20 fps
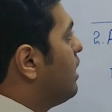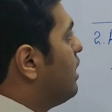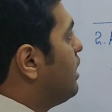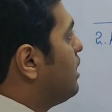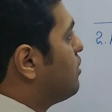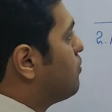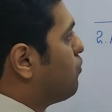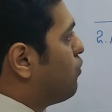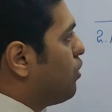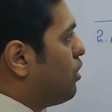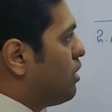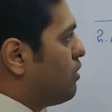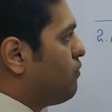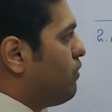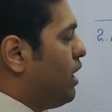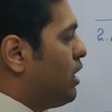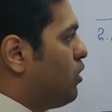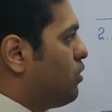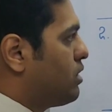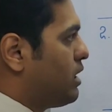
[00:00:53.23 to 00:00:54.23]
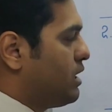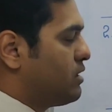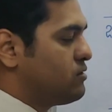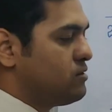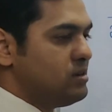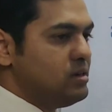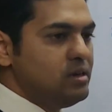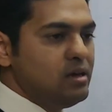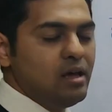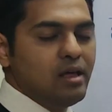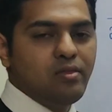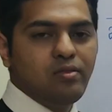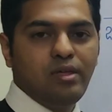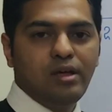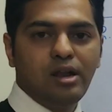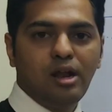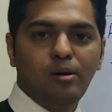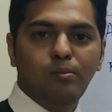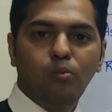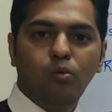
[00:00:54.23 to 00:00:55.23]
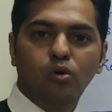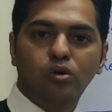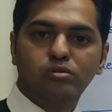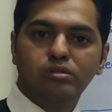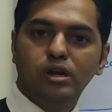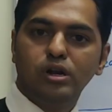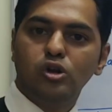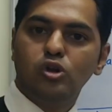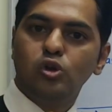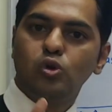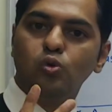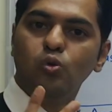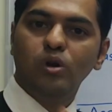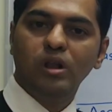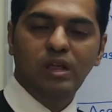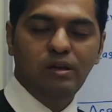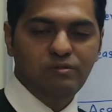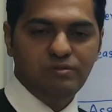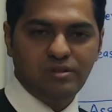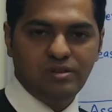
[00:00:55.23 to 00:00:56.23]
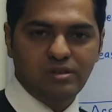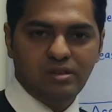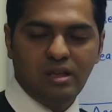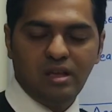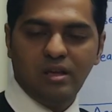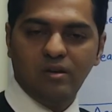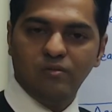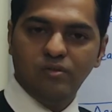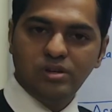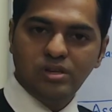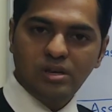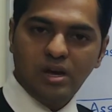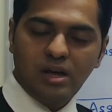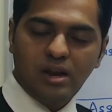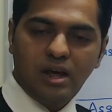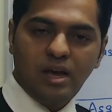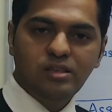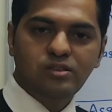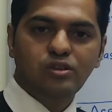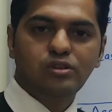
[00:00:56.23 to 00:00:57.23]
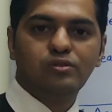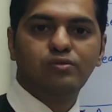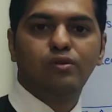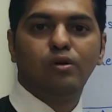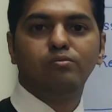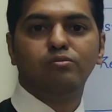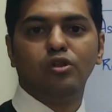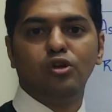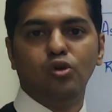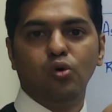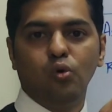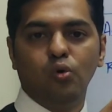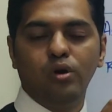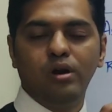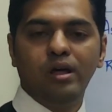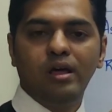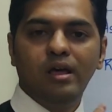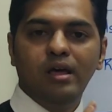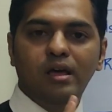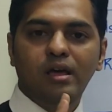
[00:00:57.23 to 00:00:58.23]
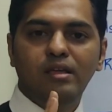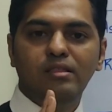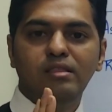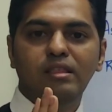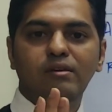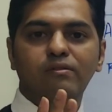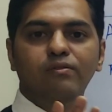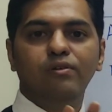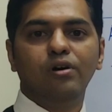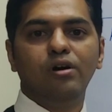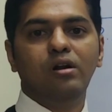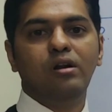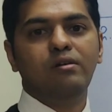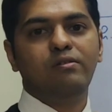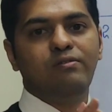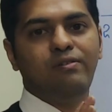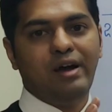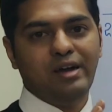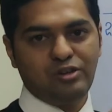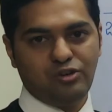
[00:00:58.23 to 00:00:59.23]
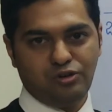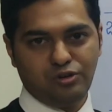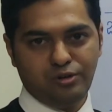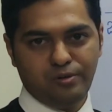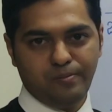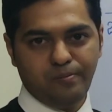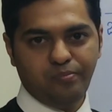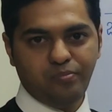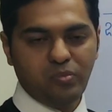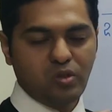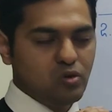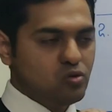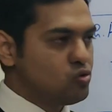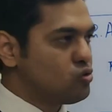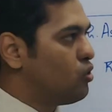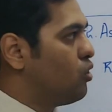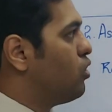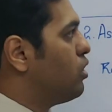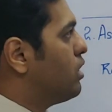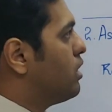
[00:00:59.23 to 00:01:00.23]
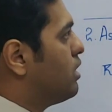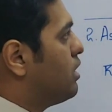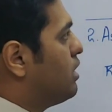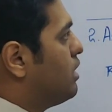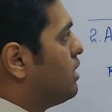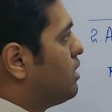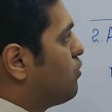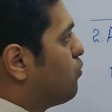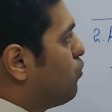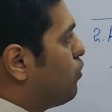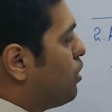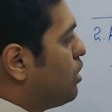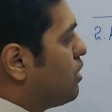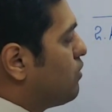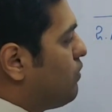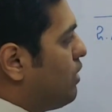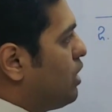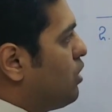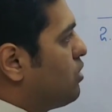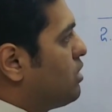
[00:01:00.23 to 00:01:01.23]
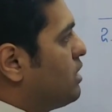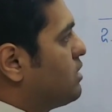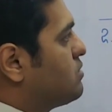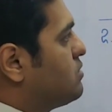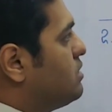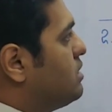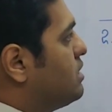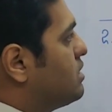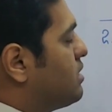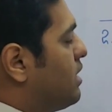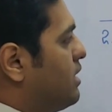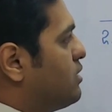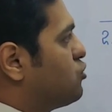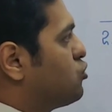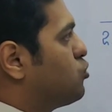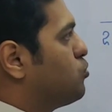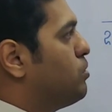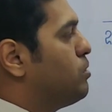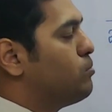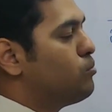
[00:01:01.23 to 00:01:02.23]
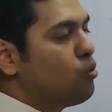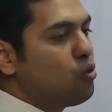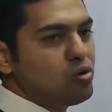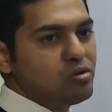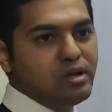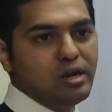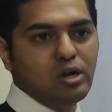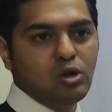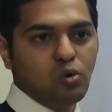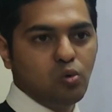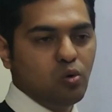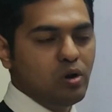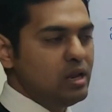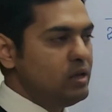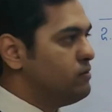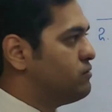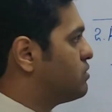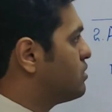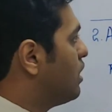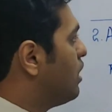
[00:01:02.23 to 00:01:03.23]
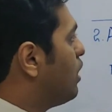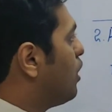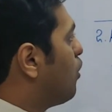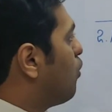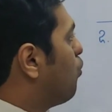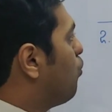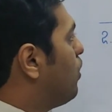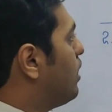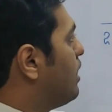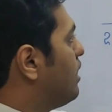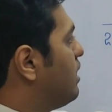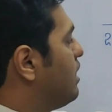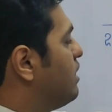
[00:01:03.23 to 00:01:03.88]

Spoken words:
in world phyllotaxy there are more than 2 leaves which arises from the node in the world fashion. So in world phyllotaxy it has to be more than 2 leaves. One